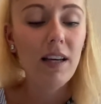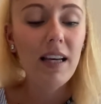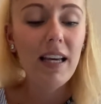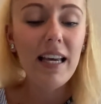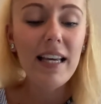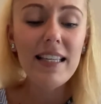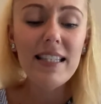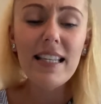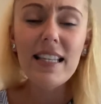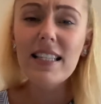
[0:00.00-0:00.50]

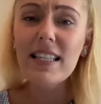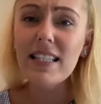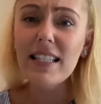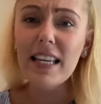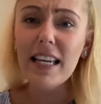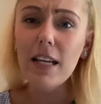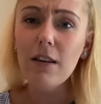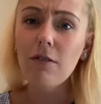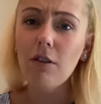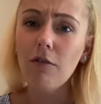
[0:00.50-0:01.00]
"Is this a
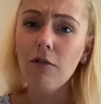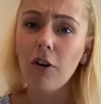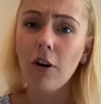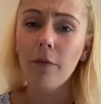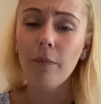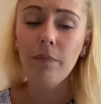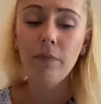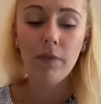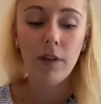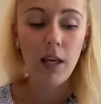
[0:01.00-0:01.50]
secret
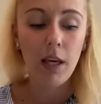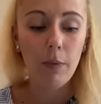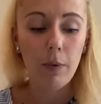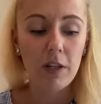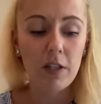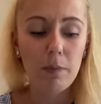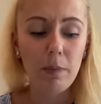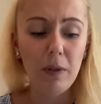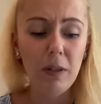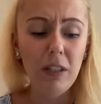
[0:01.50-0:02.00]
room?" he
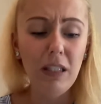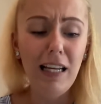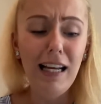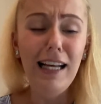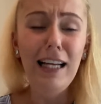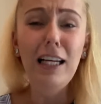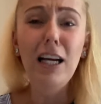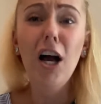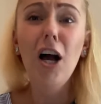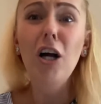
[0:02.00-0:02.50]
whispered.
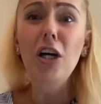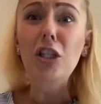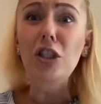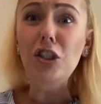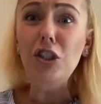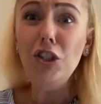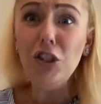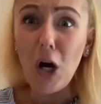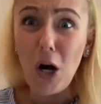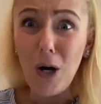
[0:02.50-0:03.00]

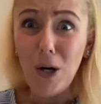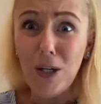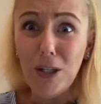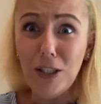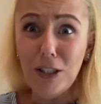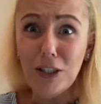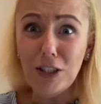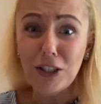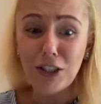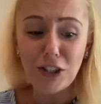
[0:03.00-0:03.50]

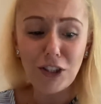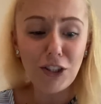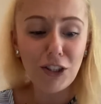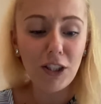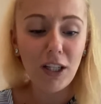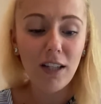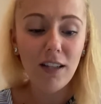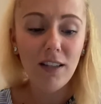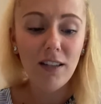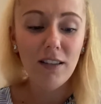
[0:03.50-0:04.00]
"Shush!"
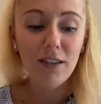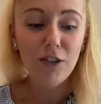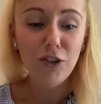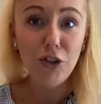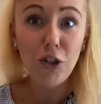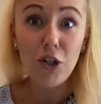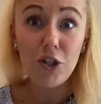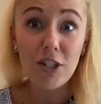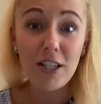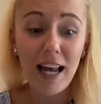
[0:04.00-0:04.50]

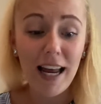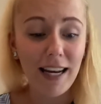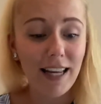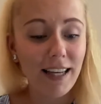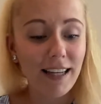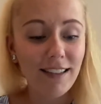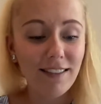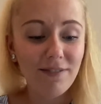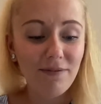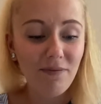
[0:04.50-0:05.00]
shushed
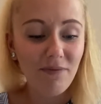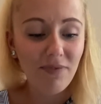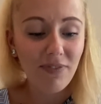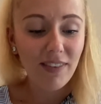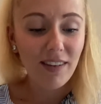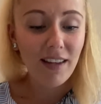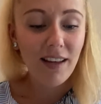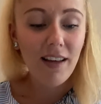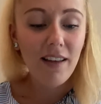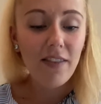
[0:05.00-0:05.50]
Nanny.
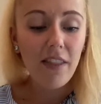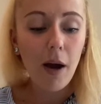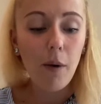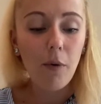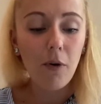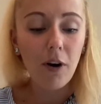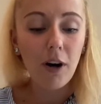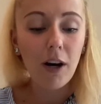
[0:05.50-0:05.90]
There were a